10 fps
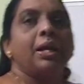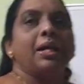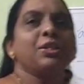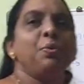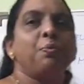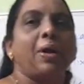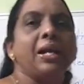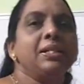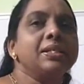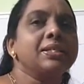Actually,
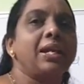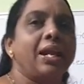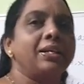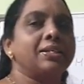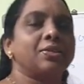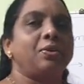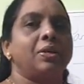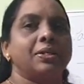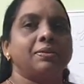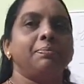why this gland is called
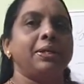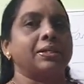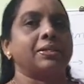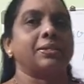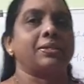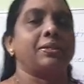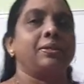as a mixed?